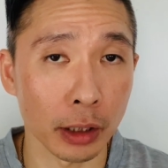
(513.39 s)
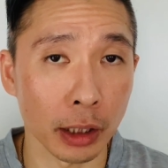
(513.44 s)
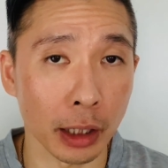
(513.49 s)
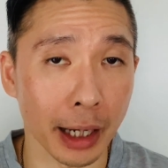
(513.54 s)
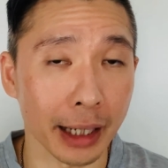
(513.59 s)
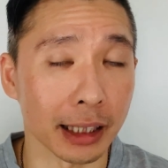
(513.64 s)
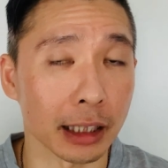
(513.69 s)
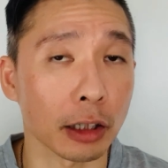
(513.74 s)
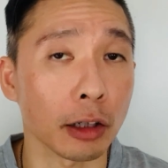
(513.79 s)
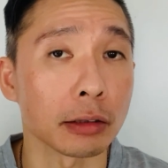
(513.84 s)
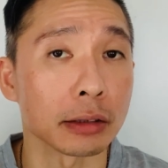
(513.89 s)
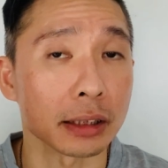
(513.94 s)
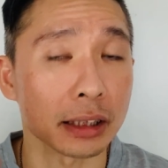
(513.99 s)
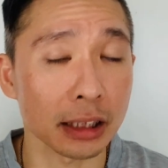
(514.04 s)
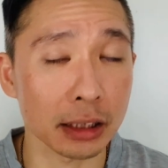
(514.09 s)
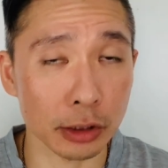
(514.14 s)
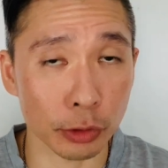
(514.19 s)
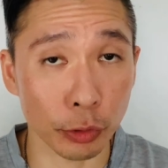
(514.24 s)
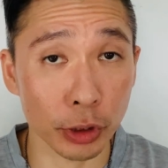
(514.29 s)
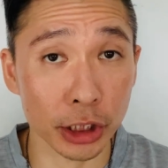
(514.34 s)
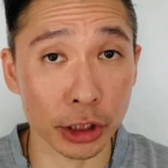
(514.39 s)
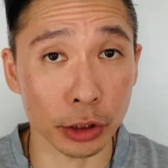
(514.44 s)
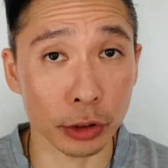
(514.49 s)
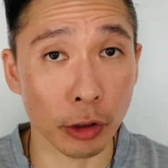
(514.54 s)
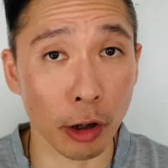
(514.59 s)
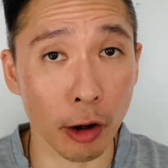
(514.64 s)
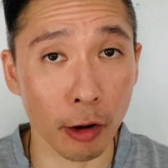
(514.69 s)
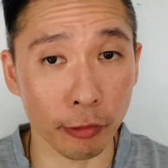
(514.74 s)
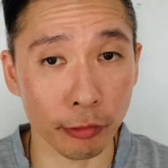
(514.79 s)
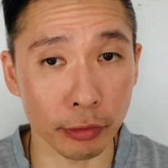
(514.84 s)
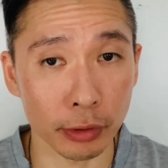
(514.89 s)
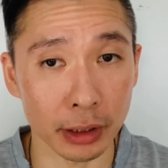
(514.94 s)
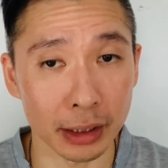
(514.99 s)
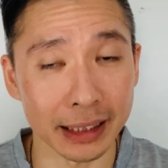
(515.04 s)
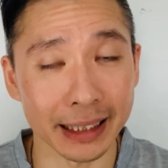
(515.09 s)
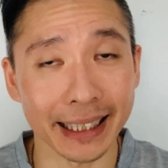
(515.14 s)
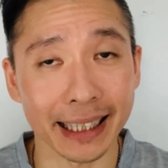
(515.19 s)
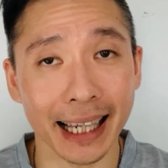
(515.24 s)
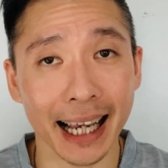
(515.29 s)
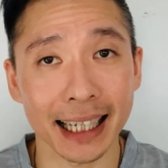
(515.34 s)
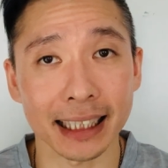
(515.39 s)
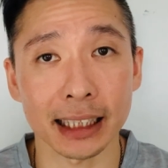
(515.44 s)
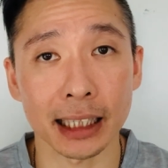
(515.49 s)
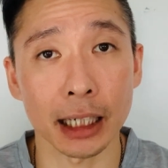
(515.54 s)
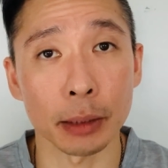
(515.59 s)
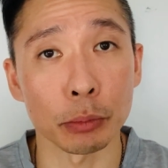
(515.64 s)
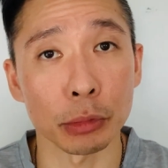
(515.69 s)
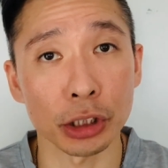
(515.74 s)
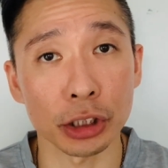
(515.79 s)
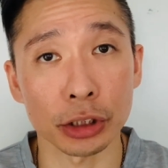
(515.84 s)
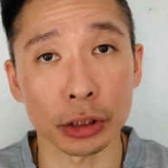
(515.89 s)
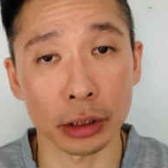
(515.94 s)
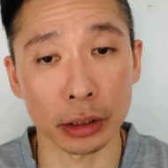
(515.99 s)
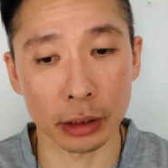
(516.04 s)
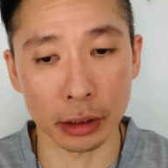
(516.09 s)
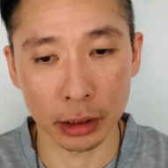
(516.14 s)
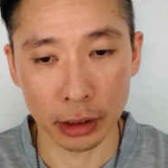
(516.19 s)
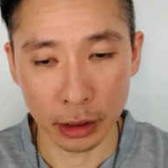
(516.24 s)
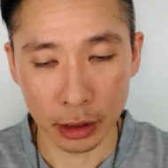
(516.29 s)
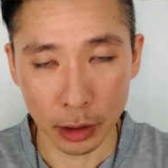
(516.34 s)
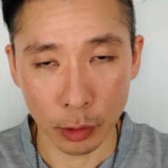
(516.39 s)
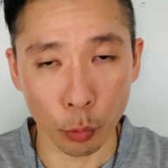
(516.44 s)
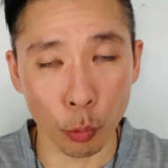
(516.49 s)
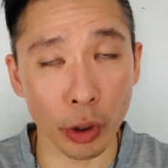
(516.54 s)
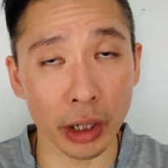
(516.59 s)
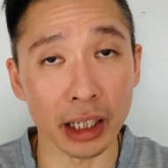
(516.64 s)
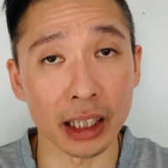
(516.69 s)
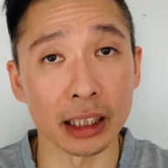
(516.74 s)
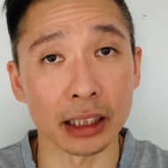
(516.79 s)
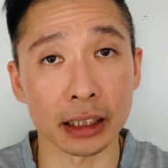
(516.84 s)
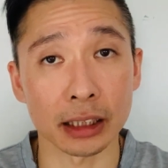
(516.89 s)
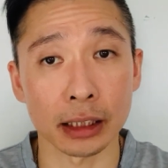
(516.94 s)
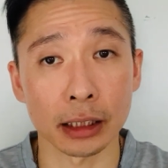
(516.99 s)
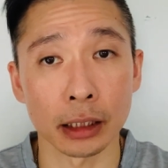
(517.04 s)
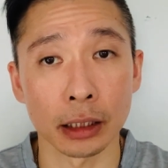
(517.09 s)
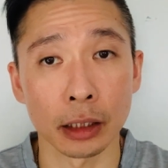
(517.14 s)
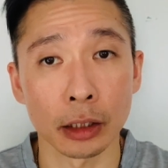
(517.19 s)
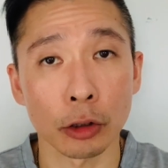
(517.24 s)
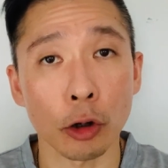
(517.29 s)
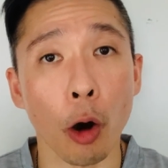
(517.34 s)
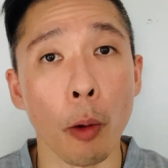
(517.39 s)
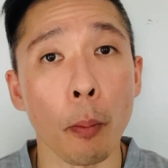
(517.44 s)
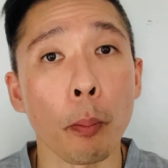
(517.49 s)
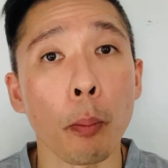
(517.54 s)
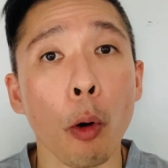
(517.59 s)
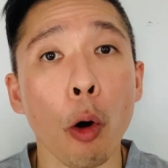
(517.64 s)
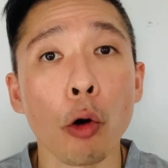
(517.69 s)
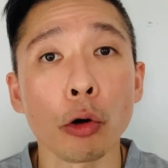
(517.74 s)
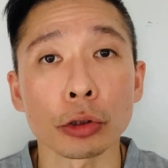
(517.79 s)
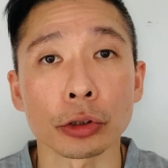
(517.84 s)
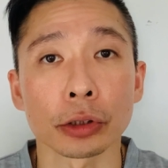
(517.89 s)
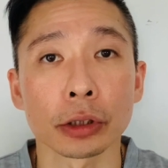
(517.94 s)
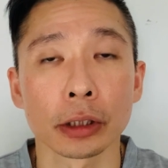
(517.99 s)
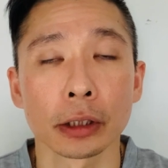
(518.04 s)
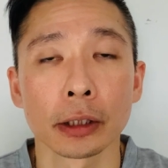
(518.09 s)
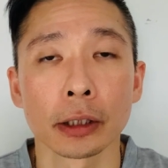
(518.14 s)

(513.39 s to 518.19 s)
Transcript: and the consideration of the gas emission when it's compost.